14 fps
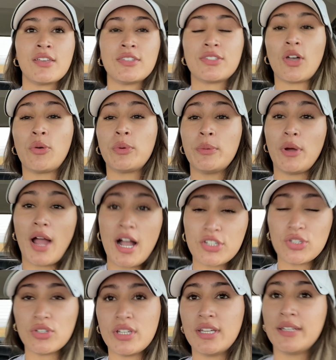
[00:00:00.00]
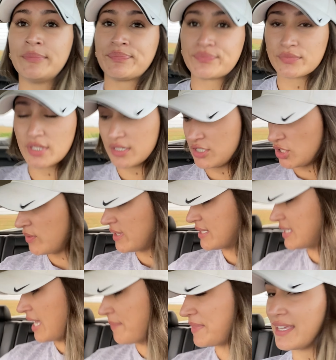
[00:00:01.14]
So we were actually doing the
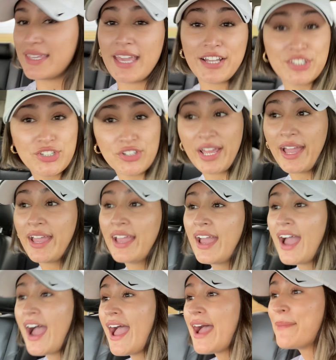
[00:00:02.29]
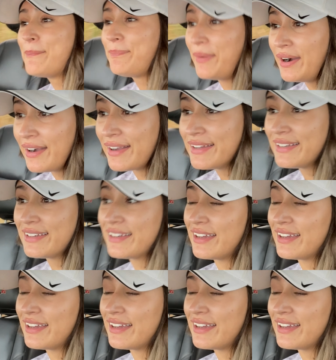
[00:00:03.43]
same thing yesterday, but